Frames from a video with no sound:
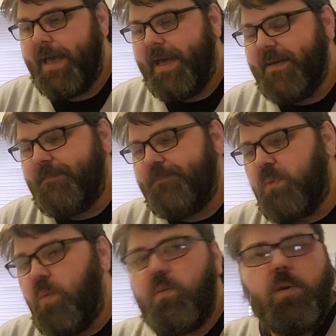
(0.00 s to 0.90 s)

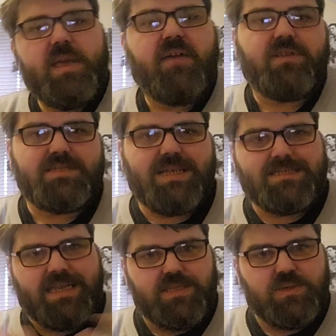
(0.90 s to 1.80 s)
We will be having our
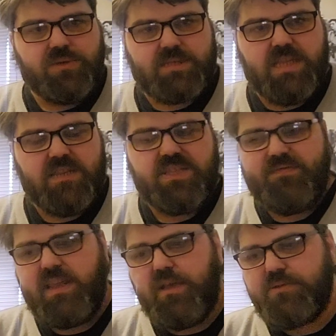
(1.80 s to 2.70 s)
Titanic talks at the end of
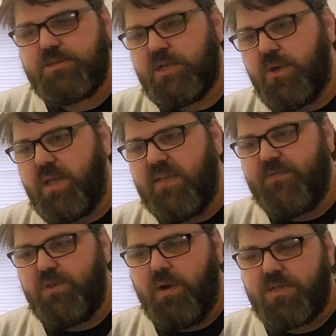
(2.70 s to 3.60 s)
these videos, so
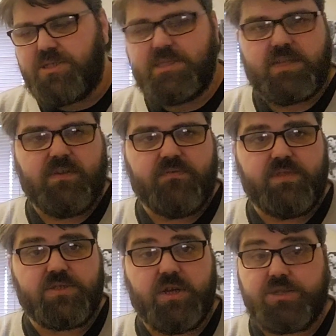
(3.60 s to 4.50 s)
if you are just sticking around
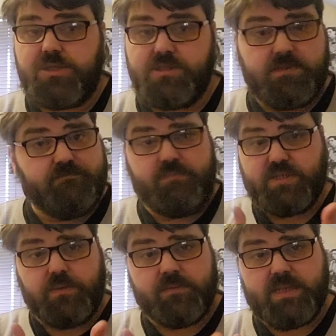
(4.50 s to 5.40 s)
with the instructions,
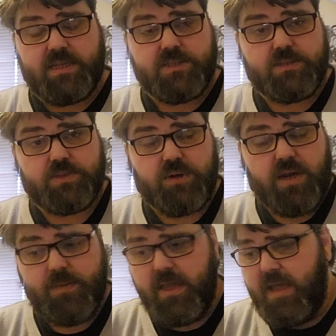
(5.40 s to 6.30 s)
please remember to like and
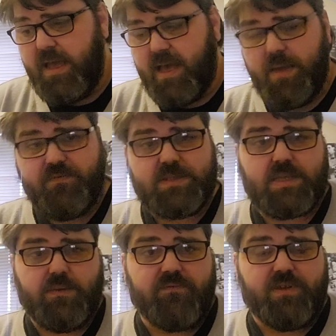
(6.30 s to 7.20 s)
subscribe. If you're
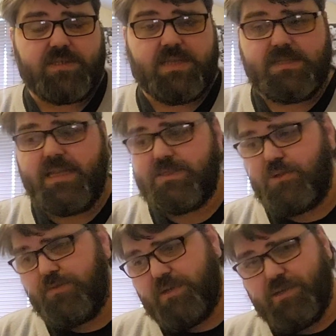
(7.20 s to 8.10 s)
sticking around for our Titanic
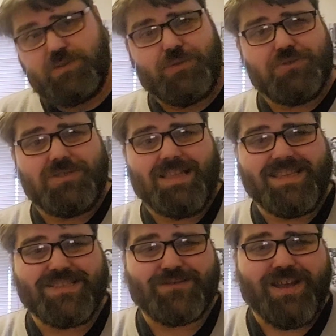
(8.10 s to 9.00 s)
talk, it'd be good to talk to you at
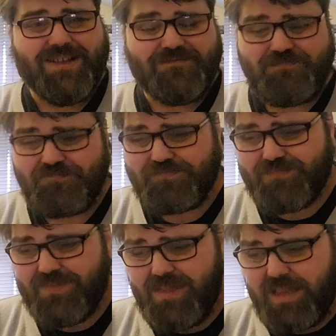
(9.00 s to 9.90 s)
the end as well.
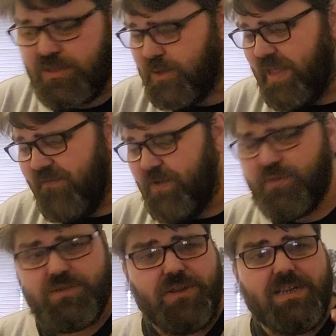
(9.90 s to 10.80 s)
So without
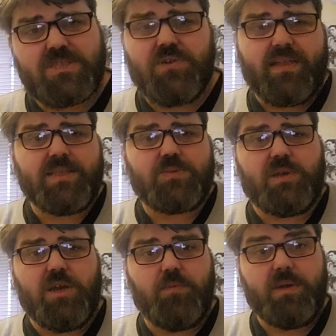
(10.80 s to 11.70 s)
further ado, let's crack
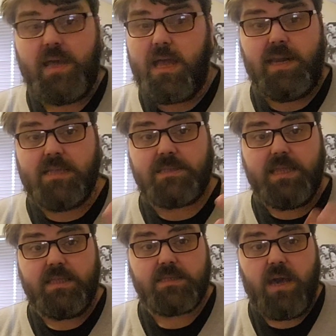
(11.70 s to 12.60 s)
this one open and let's
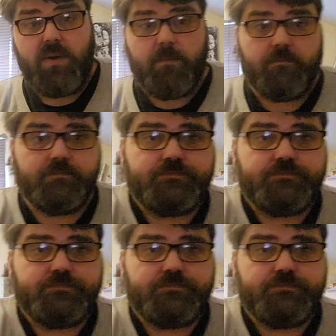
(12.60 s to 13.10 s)
get this going.